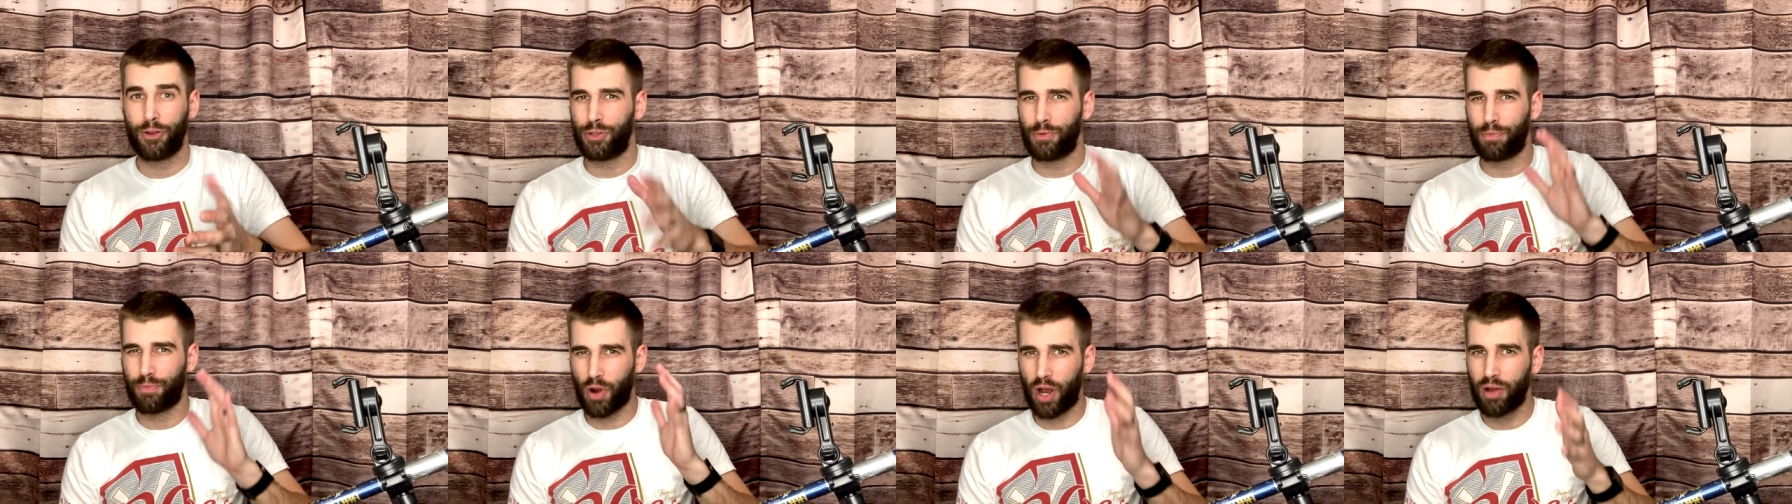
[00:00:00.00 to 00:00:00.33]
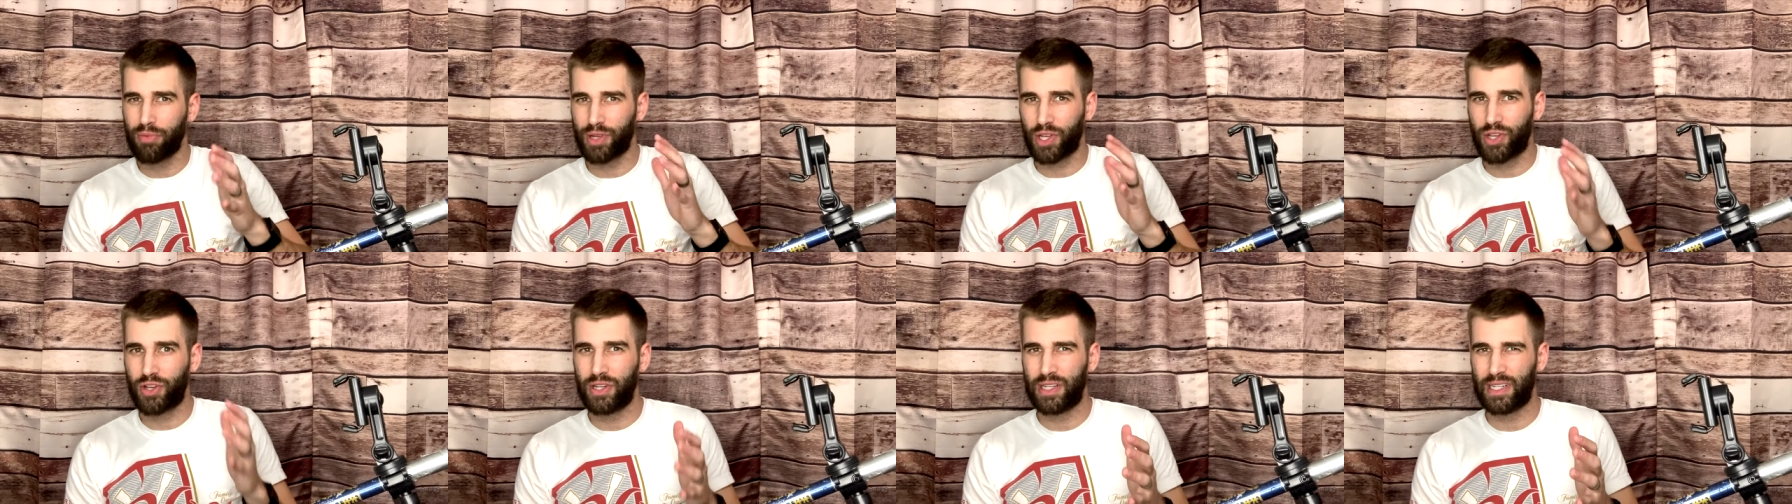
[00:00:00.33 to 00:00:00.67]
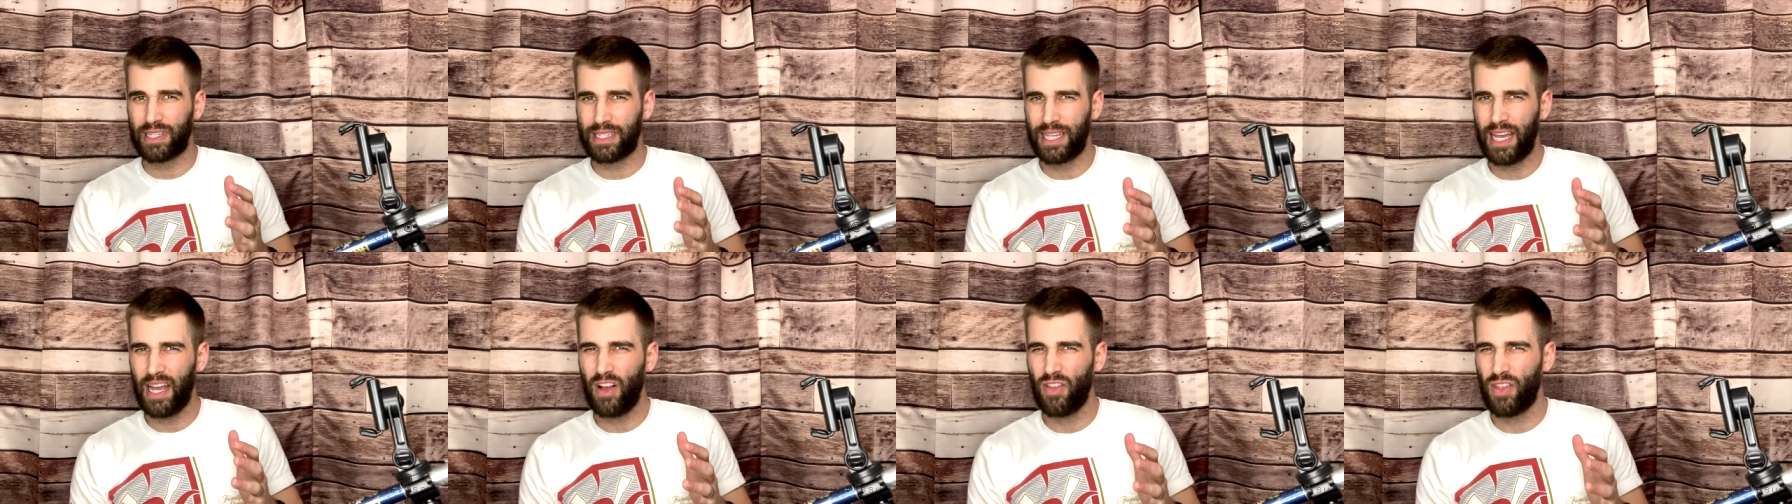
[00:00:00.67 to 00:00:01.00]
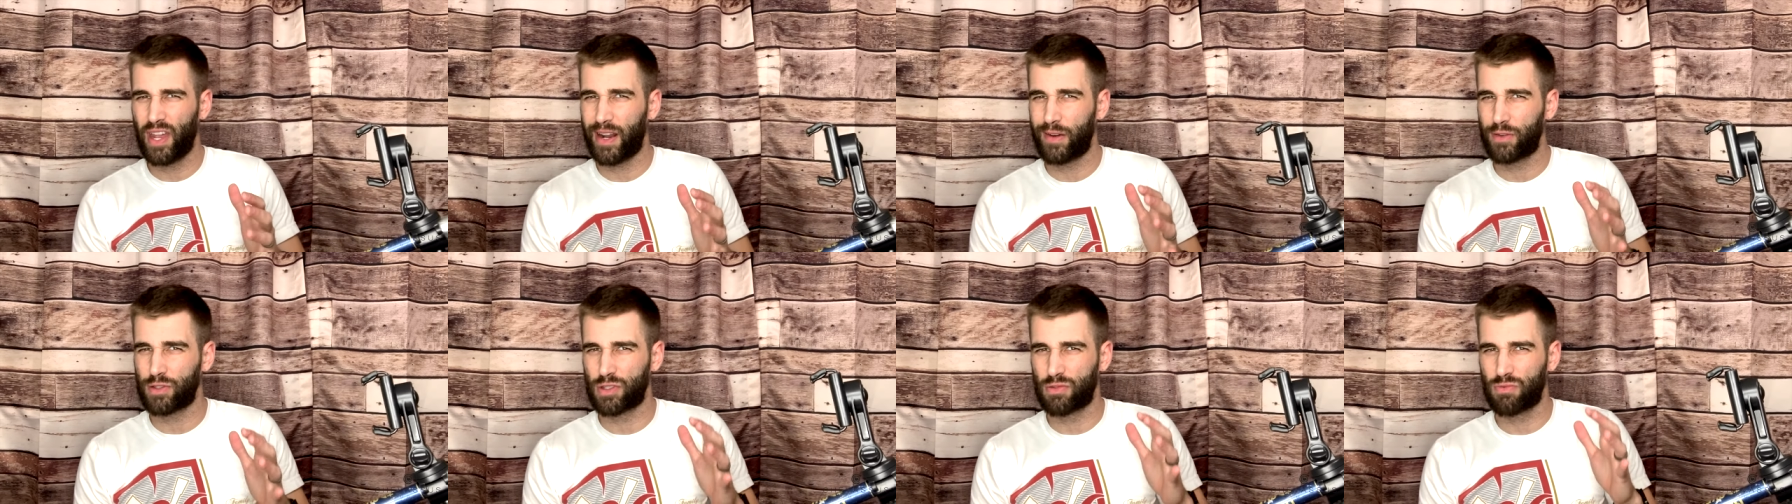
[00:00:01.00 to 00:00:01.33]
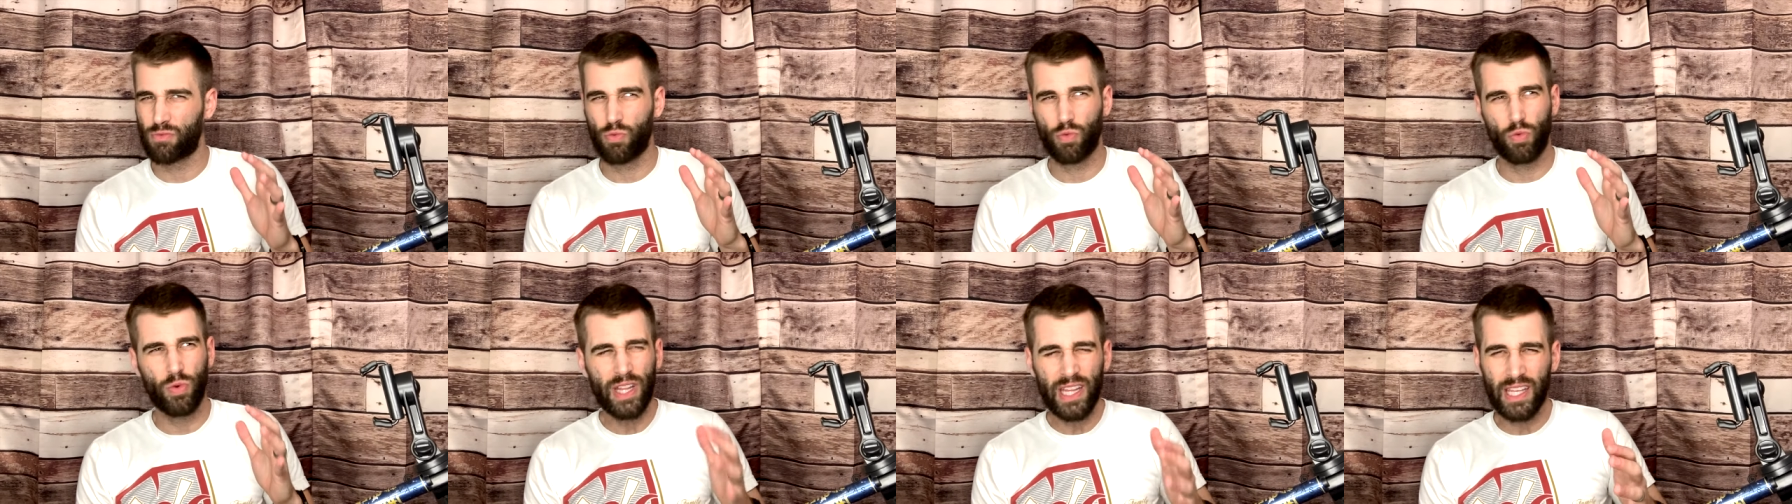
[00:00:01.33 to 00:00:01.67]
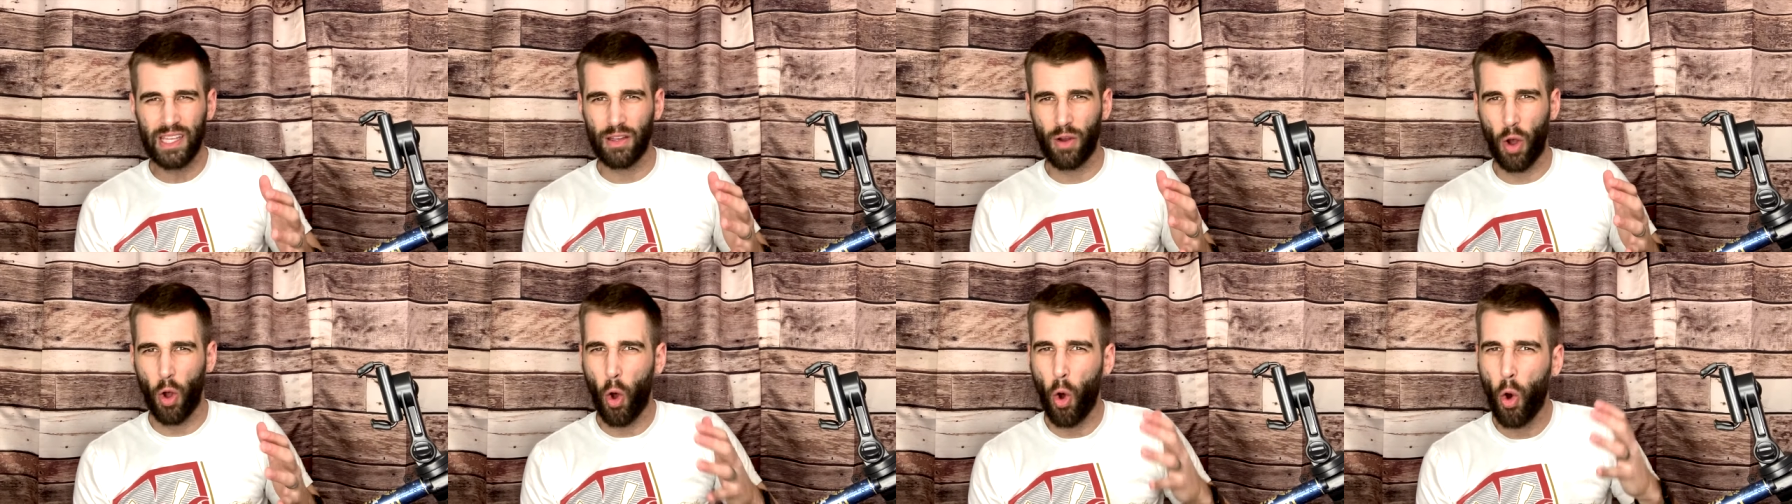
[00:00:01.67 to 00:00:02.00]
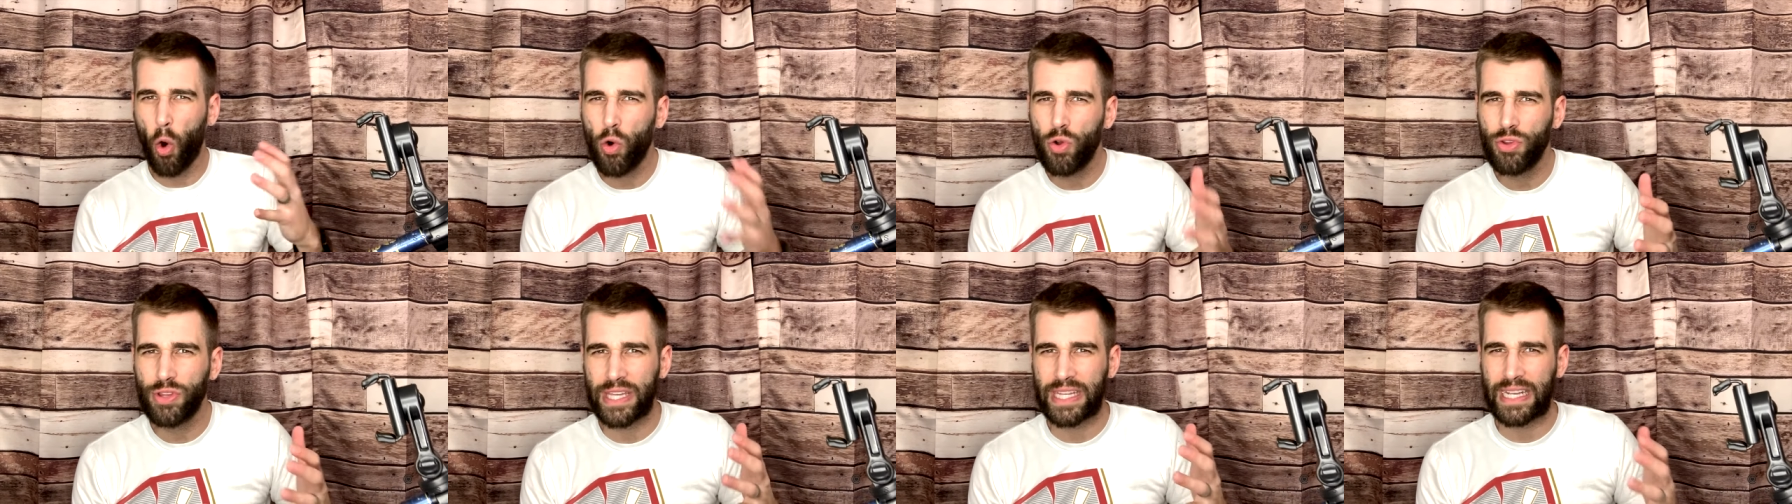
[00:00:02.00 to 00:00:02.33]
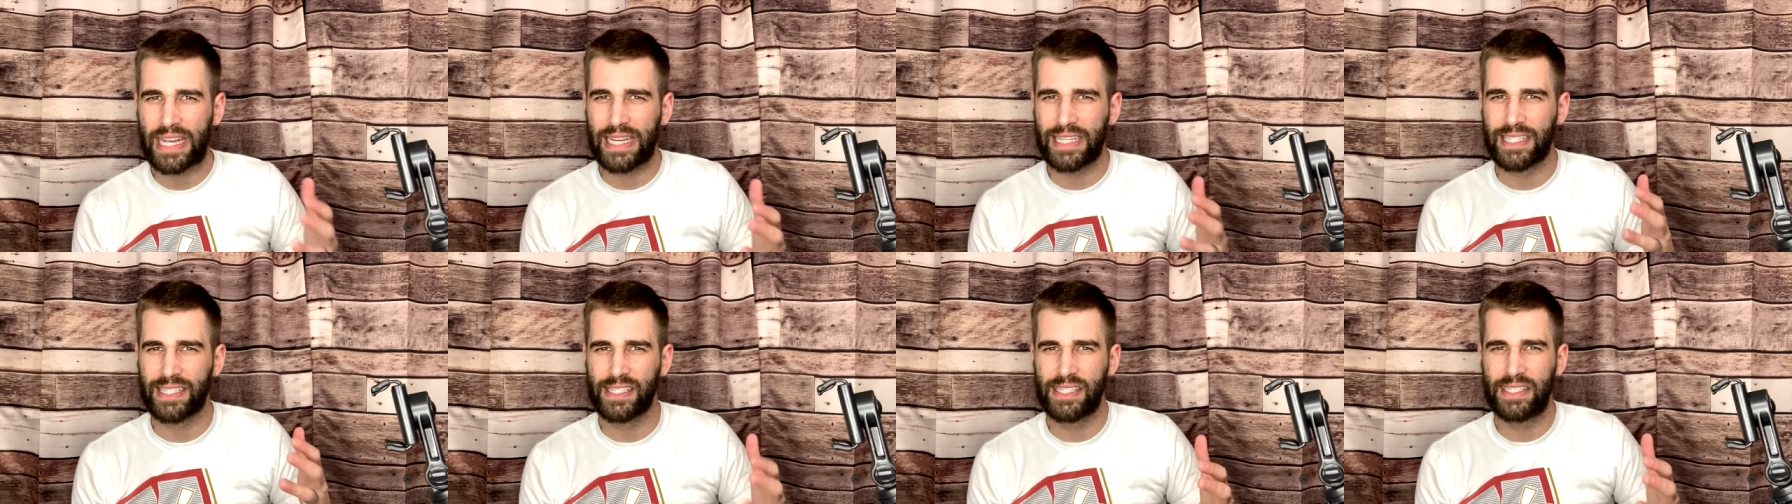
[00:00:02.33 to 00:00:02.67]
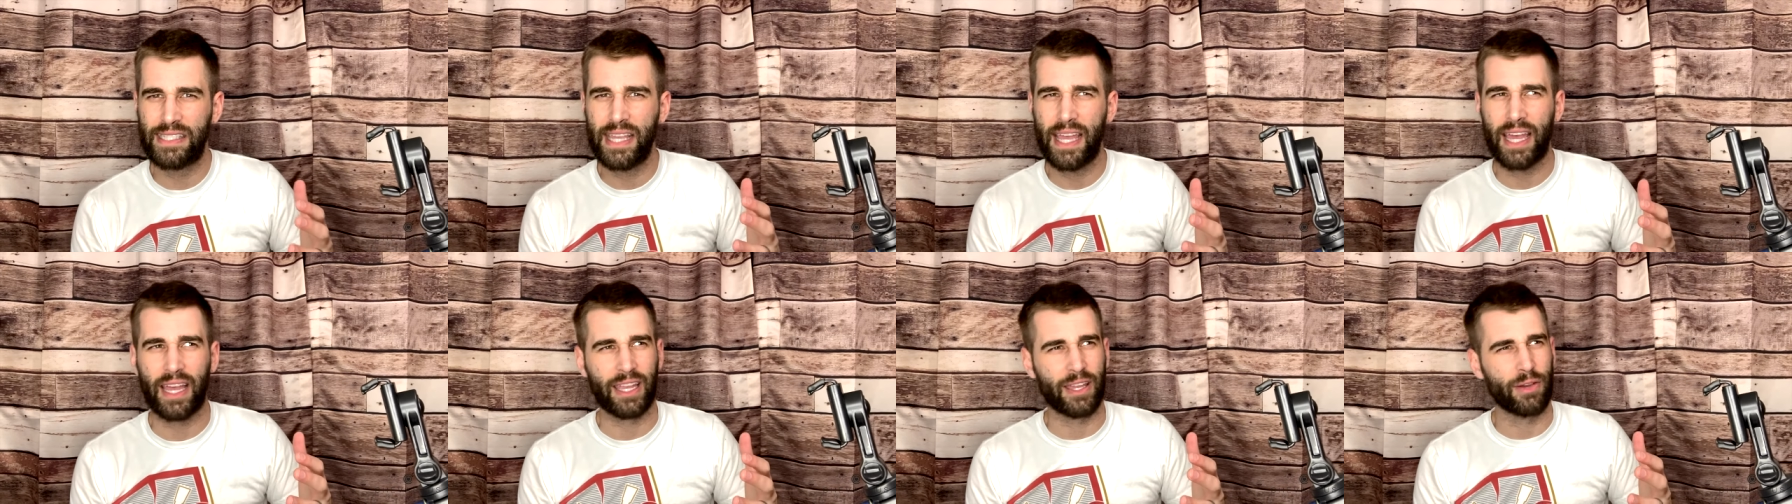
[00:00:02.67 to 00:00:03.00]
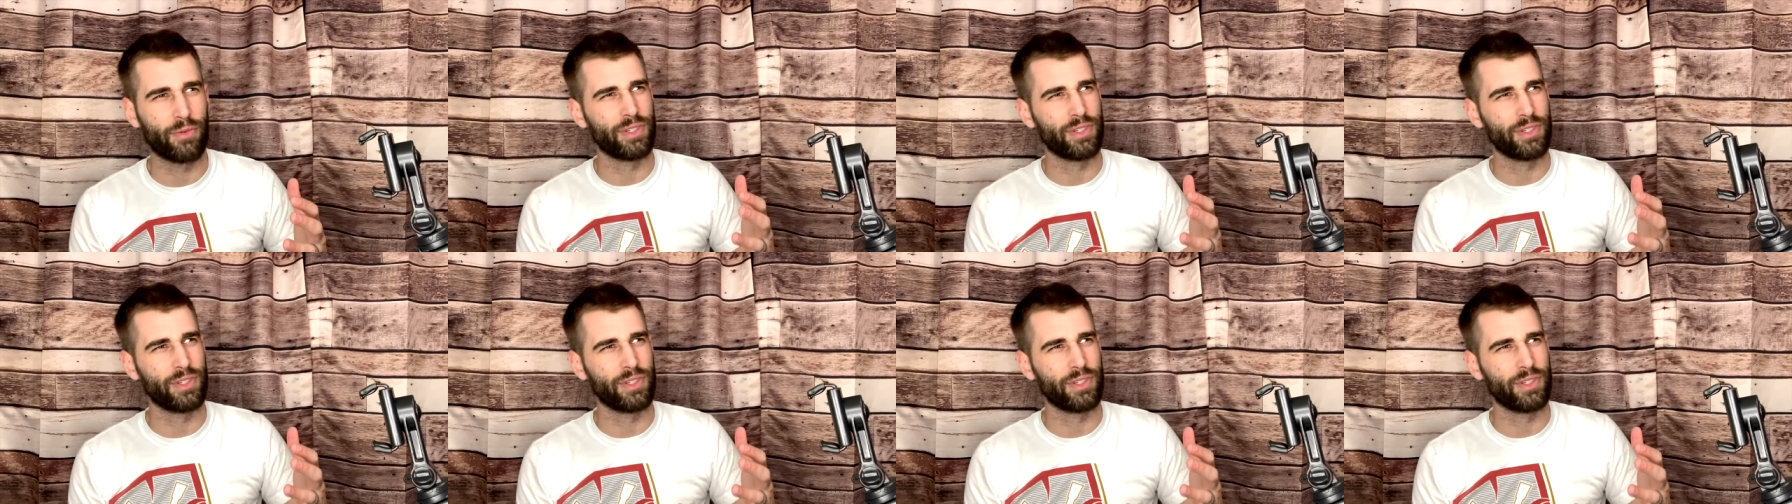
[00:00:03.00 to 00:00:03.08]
You probably couldn't tell that I was really holding a stick.